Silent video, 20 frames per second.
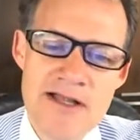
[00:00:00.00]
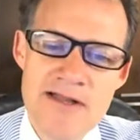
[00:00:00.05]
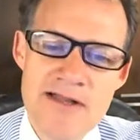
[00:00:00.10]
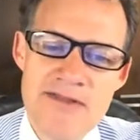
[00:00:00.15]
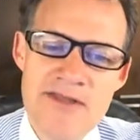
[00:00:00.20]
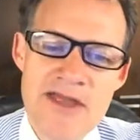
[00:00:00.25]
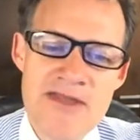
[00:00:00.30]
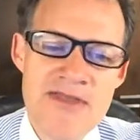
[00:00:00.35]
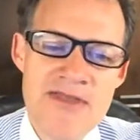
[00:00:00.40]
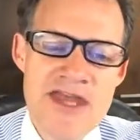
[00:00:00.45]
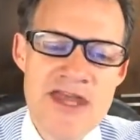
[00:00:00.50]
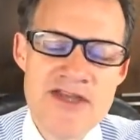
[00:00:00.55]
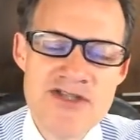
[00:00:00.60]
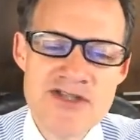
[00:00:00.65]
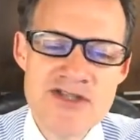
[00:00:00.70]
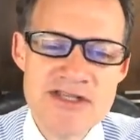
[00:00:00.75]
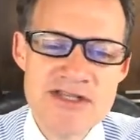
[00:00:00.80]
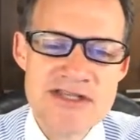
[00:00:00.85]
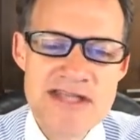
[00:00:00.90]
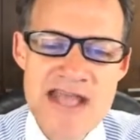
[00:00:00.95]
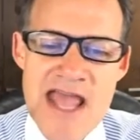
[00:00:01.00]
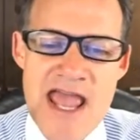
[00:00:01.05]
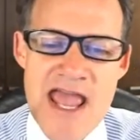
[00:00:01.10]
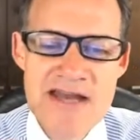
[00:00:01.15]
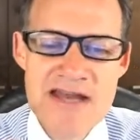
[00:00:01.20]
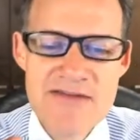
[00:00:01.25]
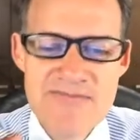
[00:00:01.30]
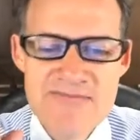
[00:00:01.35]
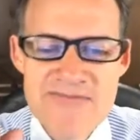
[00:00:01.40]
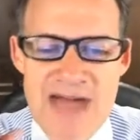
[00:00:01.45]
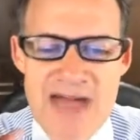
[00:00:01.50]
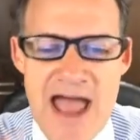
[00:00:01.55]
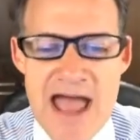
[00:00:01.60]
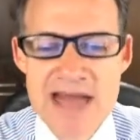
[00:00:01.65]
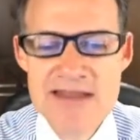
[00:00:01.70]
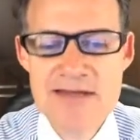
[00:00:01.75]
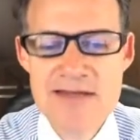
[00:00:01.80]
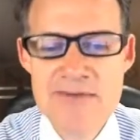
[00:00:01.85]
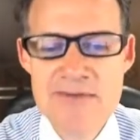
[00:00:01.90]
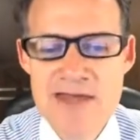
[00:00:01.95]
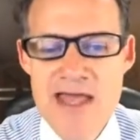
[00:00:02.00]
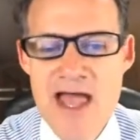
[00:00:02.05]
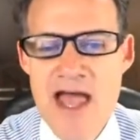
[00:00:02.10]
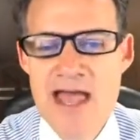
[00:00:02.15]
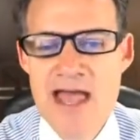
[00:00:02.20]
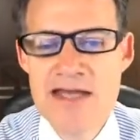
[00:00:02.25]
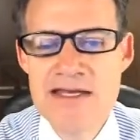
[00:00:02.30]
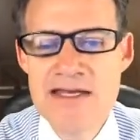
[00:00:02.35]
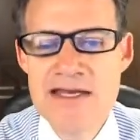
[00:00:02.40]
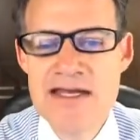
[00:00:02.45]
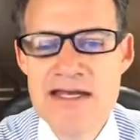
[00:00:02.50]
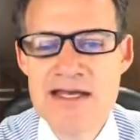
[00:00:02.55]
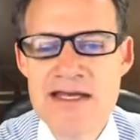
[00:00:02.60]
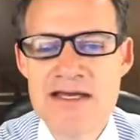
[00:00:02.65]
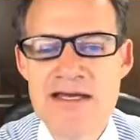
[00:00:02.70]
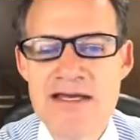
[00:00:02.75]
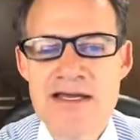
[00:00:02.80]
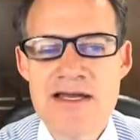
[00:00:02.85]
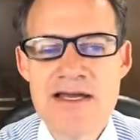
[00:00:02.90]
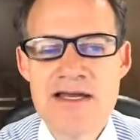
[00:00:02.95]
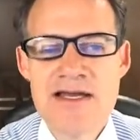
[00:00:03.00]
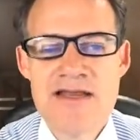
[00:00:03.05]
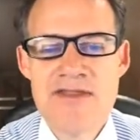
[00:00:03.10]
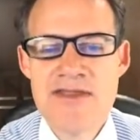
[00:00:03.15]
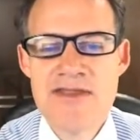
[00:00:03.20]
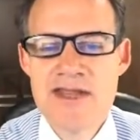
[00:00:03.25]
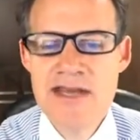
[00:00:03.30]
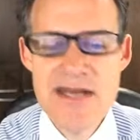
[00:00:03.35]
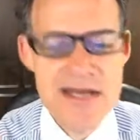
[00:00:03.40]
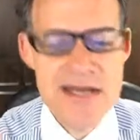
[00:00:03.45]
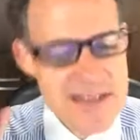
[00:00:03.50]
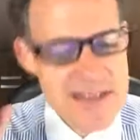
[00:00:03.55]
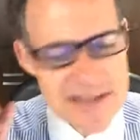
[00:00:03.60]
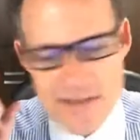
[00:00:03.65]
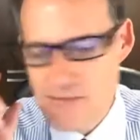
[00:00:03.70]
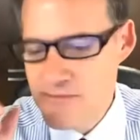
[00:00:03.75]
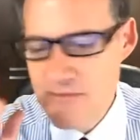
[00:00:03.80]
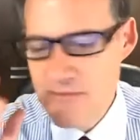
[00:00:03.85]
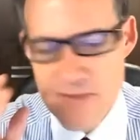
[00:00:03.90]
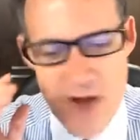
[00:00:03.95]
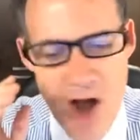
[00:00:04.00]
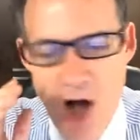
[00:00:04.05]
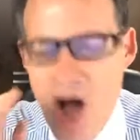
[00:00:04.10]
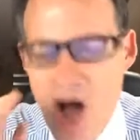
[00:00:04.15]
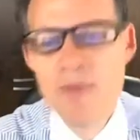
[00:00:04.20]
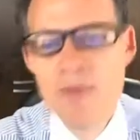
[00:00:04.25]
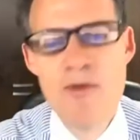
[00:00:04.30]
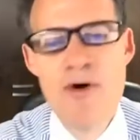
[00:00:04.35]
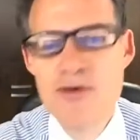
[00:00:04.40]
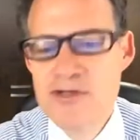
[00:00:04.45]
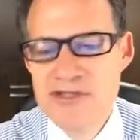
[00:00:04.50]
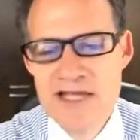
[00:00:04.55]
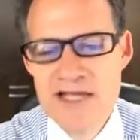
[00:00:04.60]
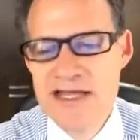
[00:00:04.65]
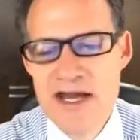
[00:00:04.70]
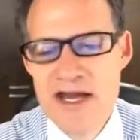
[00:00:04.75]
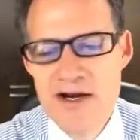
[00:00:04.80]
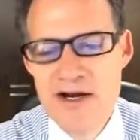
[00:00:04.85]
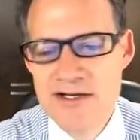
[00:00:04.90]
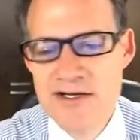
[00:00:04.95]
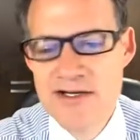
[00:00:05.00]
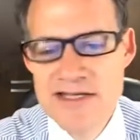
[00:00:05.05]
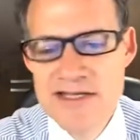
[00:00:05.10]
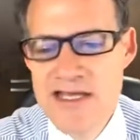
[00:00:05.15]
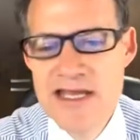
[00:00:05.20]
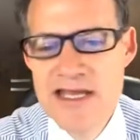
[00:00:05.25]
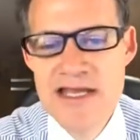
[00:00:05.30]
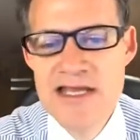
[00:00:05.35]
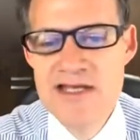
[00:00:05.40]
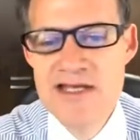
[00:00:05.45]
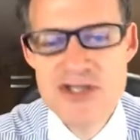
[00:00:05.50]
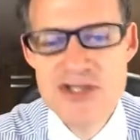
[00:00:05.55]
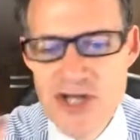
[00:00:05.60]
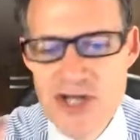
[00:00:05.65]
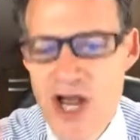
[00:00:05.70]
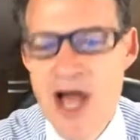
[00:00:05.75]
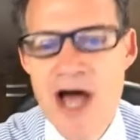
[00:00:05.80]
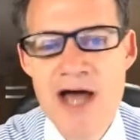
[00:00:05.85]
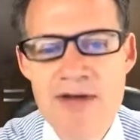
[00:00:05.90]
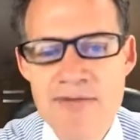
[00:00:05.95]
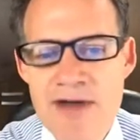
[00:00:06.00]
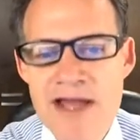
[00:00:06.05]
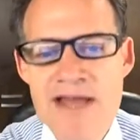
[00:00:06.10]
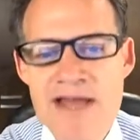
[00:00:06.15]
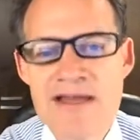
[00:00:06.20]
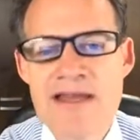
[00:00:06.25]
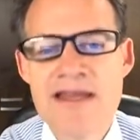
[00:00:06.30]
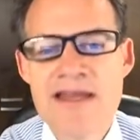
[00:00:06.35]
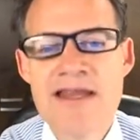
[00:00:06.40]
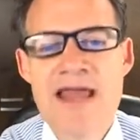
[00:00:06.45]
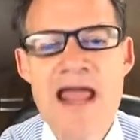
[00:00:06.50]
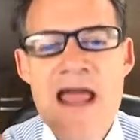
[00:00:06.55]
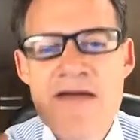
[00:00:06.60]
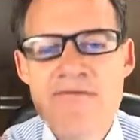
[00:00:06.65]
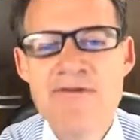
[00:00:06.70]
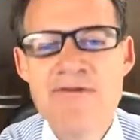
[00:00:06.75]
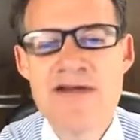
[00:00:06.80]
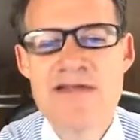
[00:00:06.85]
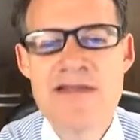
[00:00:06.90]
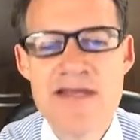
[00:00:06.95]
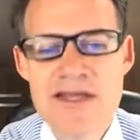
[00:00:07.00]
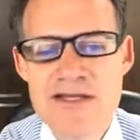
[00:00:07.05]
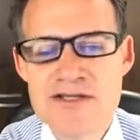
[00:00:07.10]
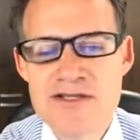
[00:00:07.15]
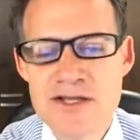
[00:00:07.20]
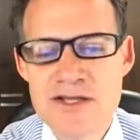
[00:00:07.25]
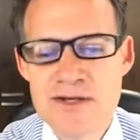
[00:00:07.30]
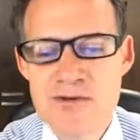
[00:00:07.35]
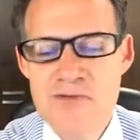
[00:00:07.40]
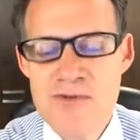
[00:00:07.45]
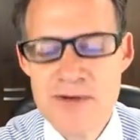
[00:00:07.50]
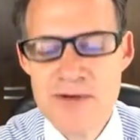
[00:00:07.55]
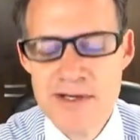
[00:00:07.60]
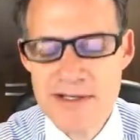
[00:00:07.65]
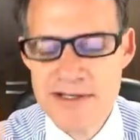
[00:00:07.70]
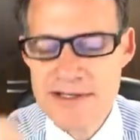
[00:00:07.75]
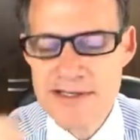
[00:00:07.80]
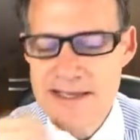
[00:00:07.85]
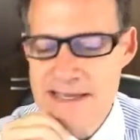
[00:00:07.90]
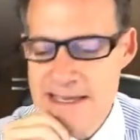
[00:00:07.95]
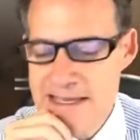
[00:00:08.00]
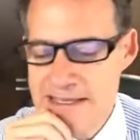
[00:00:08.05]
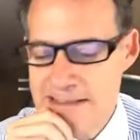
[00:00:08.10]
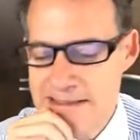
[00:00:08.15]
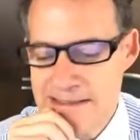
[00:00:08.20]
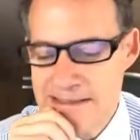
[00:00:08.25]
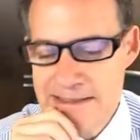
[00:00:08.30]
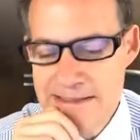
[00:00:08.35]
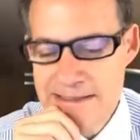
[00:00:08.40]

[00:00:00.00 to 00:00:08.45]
They just can't fathom the idea that it isn't almost a guaranteed shot, right? Everything is going to work, and